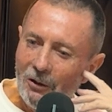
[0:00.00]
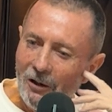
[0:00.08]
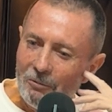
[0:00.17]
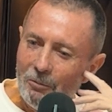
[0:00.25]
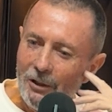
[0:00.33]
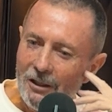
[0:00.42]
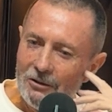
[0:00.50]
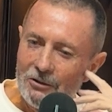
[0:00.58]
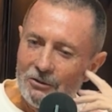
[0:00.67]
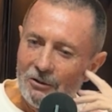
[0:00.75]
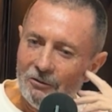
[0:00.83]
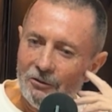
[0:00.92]
I had pins
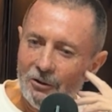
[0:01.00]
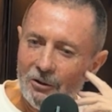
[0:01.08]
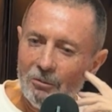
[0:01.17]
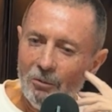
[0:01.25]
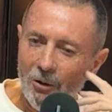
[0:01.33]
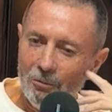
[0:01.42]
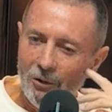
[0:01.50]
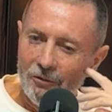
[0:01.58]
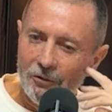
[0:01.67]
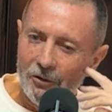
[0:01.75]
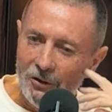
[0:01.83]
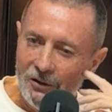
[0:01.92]
driven through the bottom of my
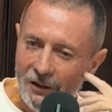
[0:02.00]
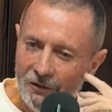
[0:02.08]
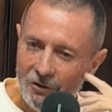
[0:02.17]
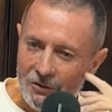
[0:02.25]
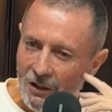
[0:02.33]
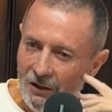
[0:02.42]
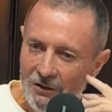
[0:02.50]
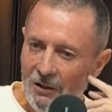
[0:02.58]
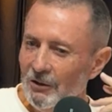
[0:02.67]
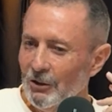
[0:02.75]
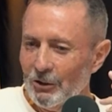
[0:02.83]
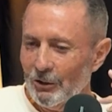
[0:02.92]
foot, and everyone's going, "No,
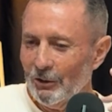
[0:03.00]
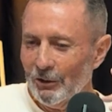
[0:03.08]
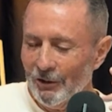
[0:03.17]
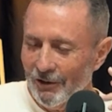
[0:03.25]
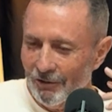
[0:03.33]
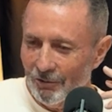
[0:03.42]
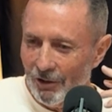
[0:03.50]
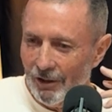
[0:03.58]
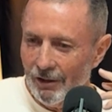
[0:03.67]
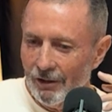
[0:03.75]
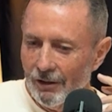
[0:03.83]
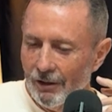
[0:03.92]
you shouldn't do it." And I'm like,
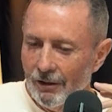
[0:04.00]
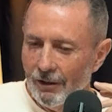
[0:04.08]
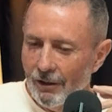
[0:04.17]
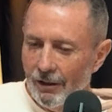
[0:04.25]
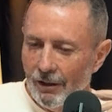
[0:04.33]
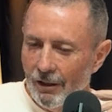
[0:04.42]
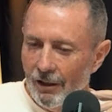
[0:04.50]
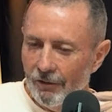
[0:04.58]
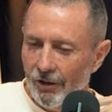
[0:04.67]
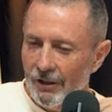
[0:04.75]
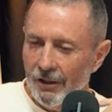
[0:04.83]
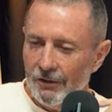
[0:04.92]

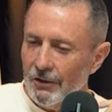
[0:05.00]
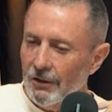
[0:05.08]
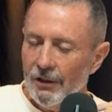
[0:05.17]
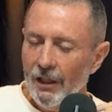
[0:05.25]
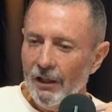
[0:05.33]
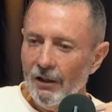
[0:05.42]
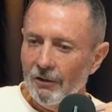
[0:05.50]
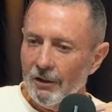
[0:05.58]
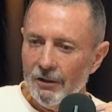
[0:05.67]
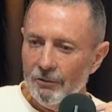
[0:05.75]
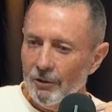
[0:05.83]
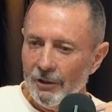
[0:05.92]
if I don't do that, I'm
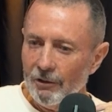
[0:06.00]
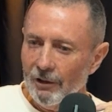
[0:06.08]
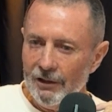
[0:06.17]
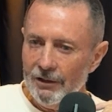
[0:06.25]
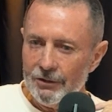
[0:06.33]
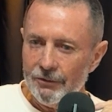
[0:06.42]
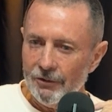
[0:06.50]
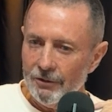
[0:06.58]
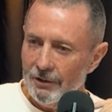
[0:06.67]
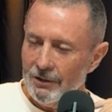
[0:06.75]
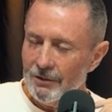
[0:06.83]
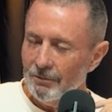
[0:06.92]
going to regret this for the
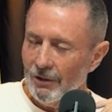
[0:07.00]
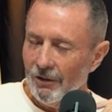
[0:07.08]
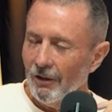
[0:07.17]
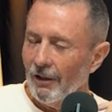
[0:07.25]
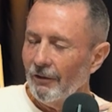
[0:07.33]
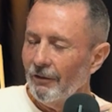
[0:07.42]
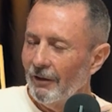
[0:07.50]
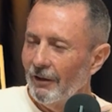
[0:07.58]
rest of my life.